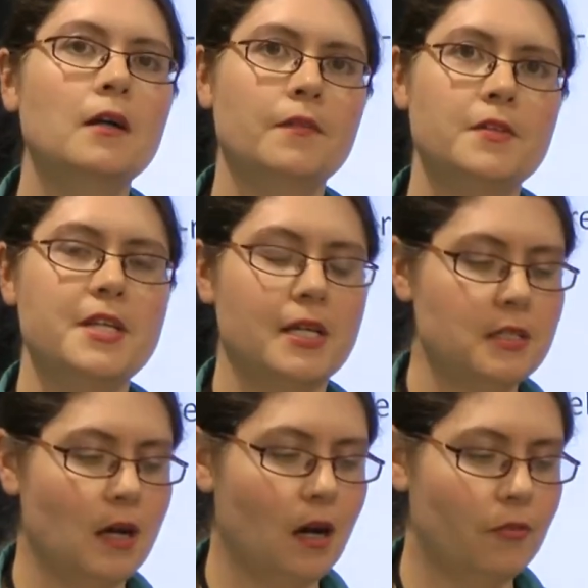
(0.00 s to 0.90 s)
The second
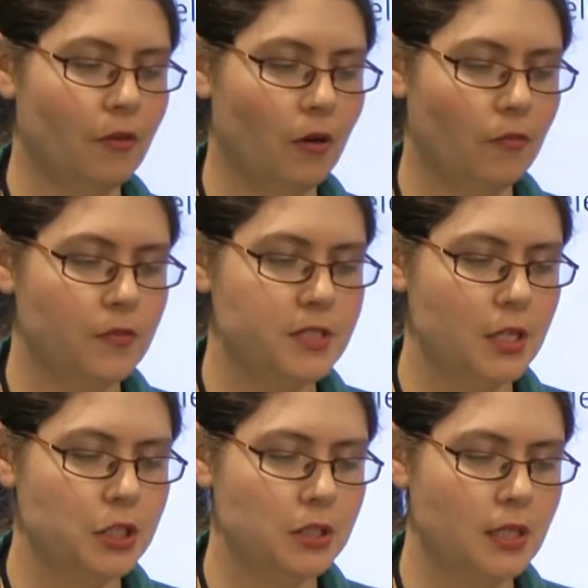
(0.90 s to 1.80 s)
half of the
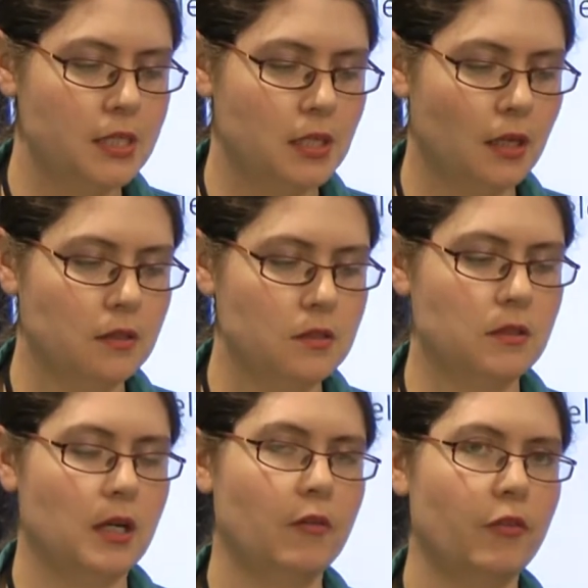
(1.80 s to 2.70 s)
session is going to
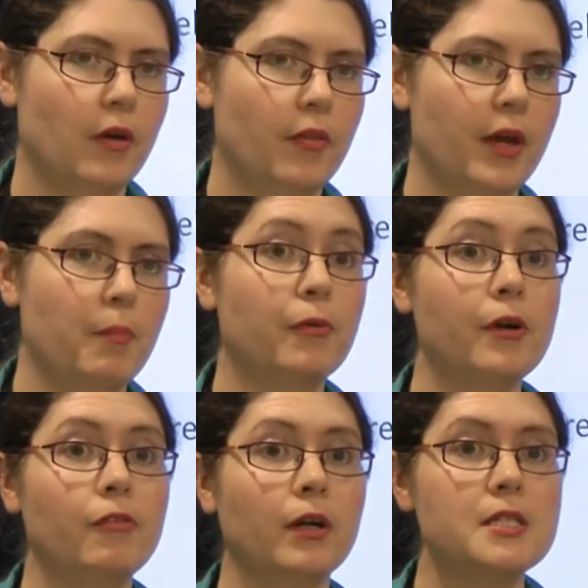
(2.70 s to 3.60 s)
cover the
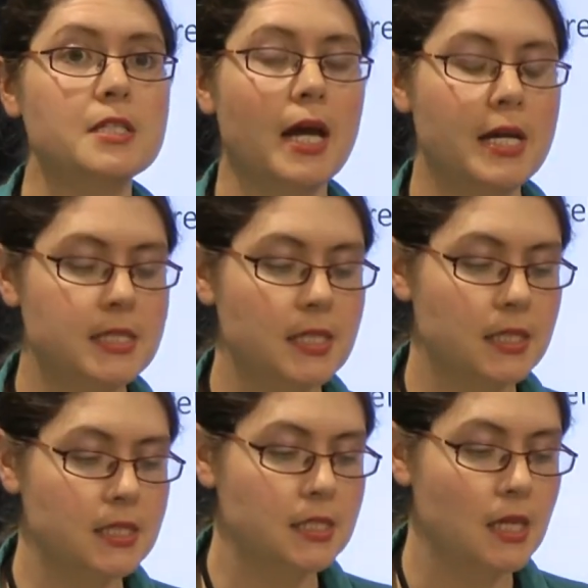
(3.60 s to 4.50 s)
pre-released case
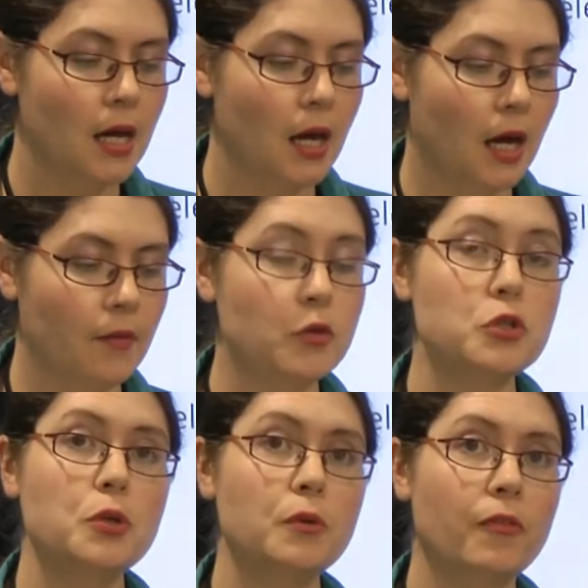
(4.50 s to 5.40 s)
studies, and there are
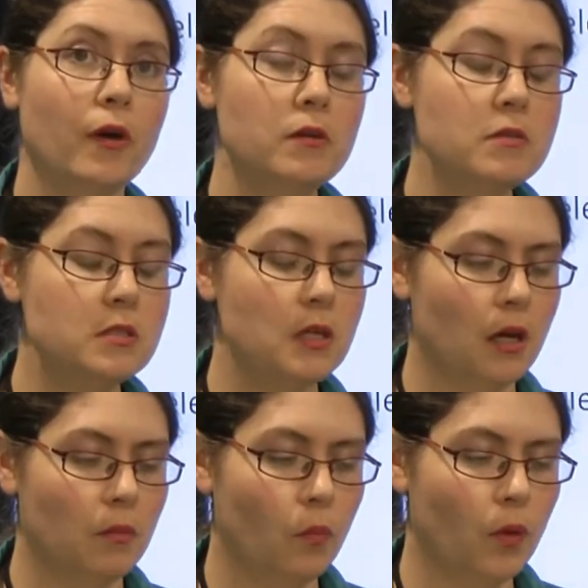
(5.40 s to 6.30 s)
two of those,
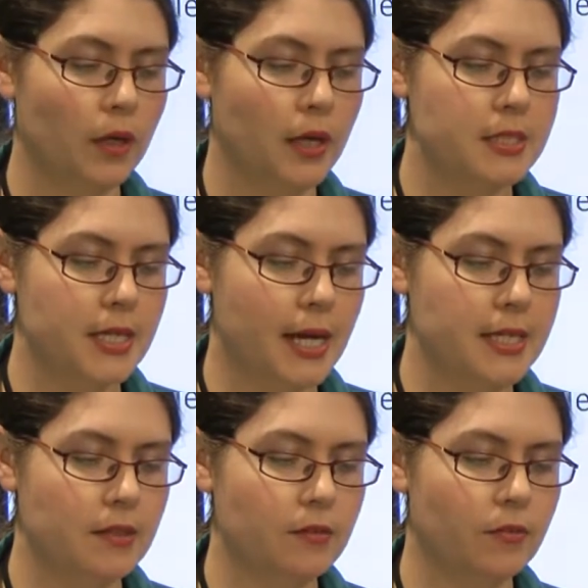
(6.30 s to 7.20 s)
one at
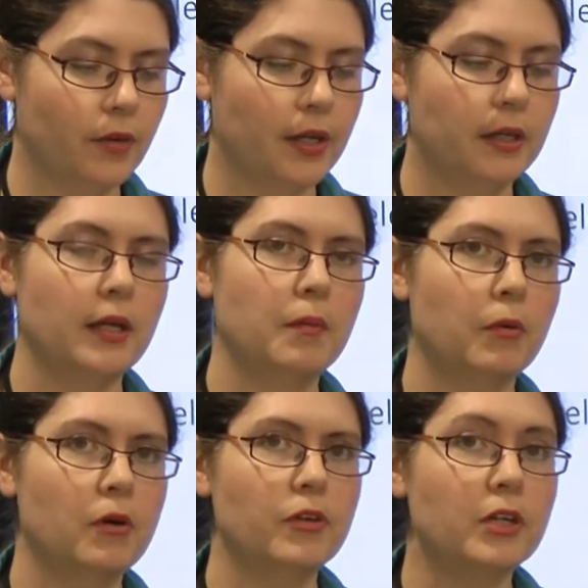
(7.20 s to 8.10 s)
AD3
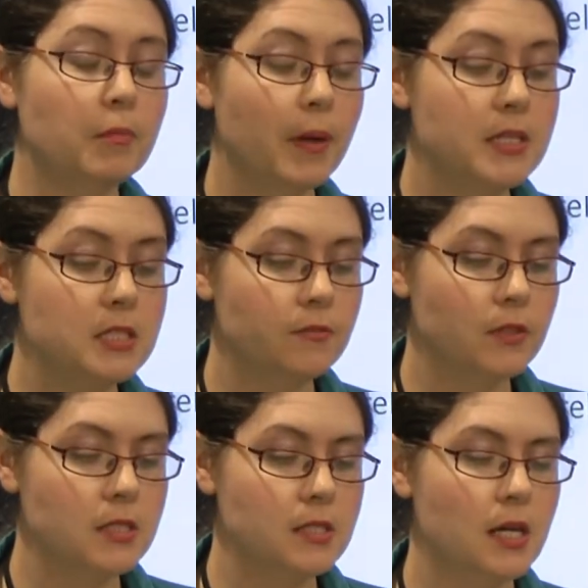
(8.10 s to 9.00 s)
Improving
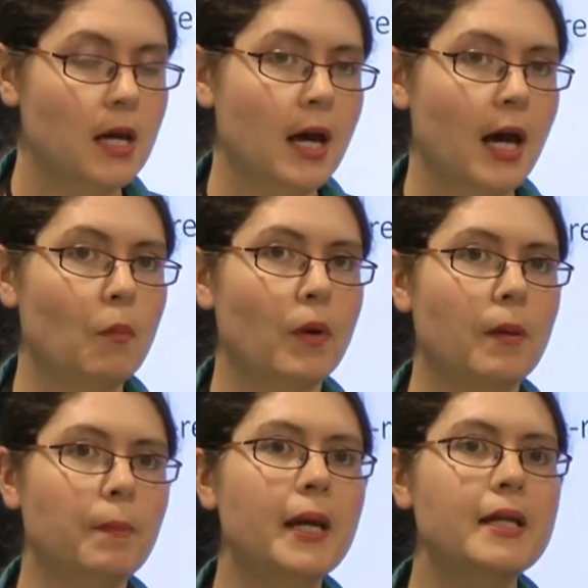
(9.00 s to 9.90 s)
Competitiveness and one
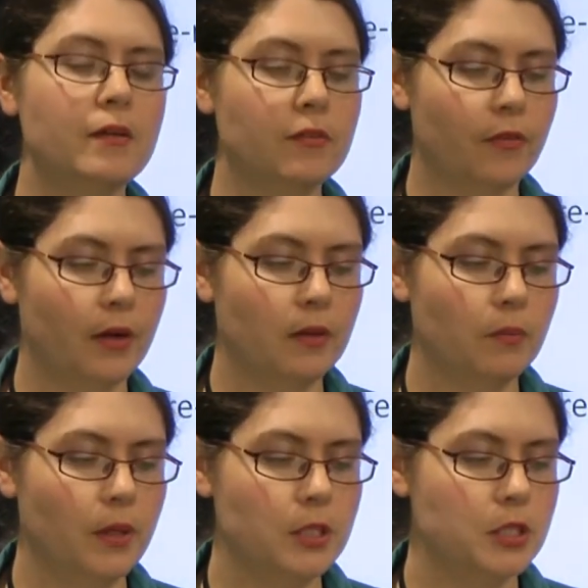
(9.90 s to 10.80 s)
at PD3,
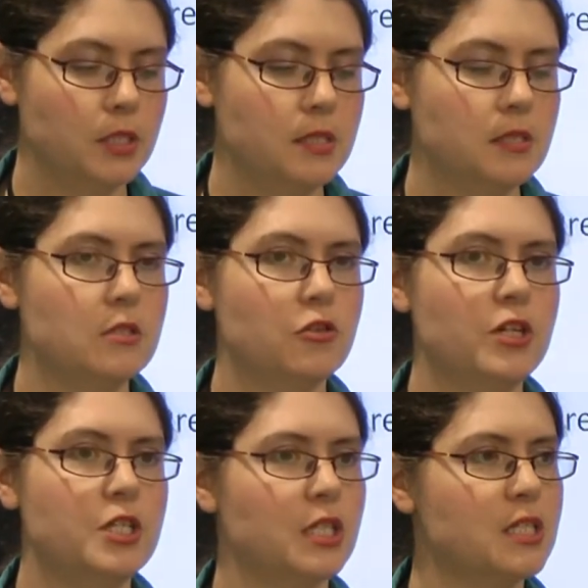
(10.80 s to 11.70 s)
which is the
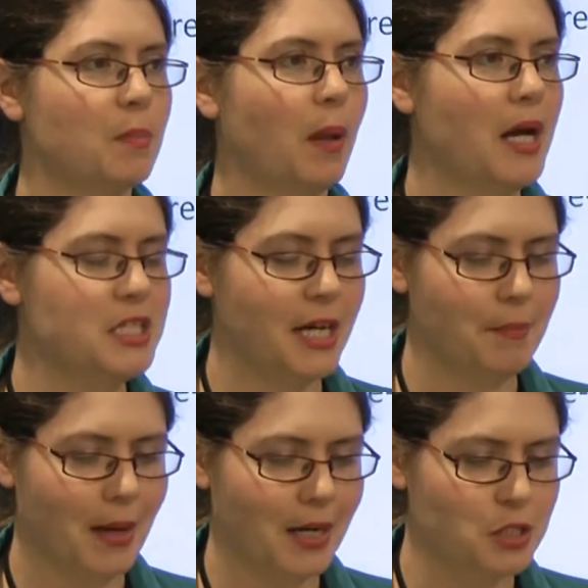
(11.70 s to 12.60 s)
Strategic Supply
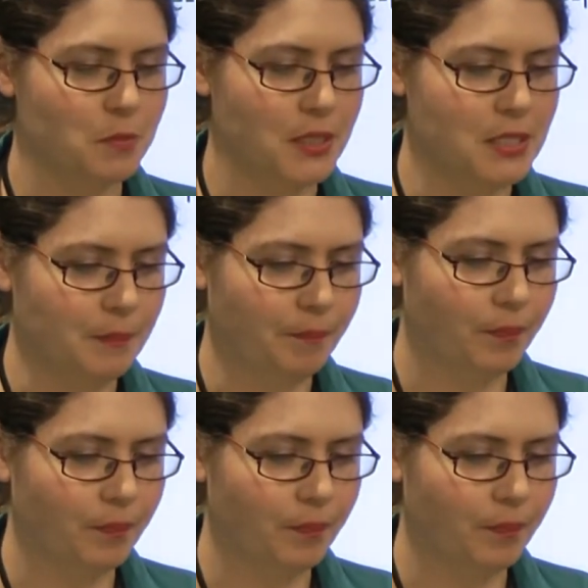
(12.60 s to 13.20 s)
Chain Management.